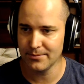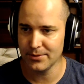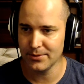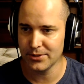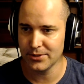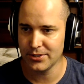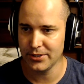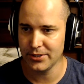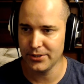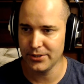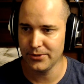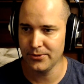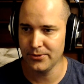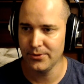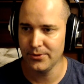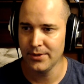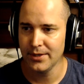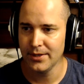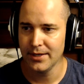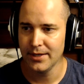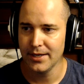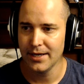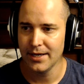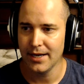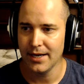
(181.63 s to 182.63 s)
to you,
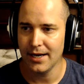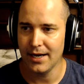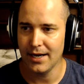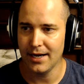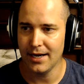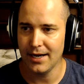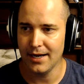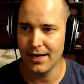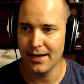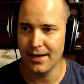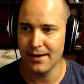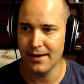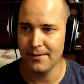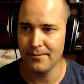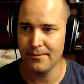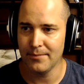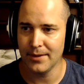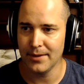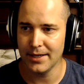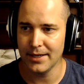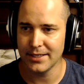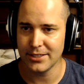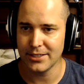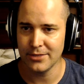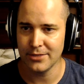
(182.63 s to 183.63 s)

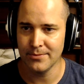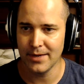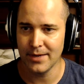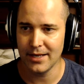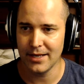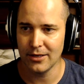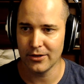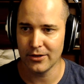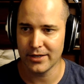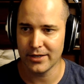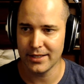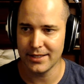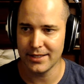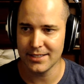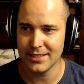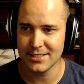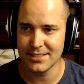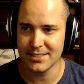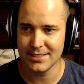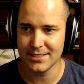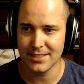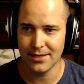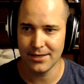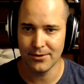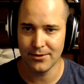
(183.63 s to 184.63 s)
but you might look at this
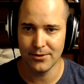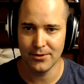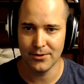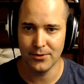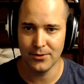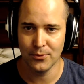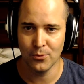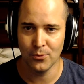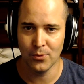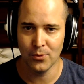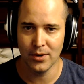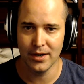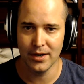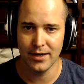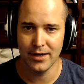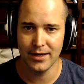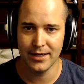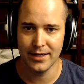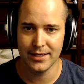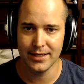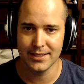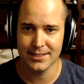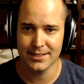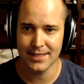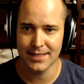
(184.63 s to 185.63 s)
and say,
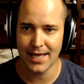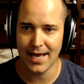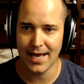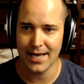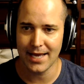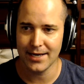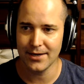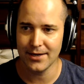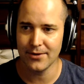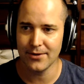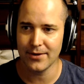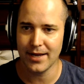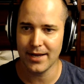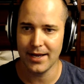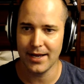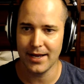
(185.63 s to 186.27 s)
what is that? Okay,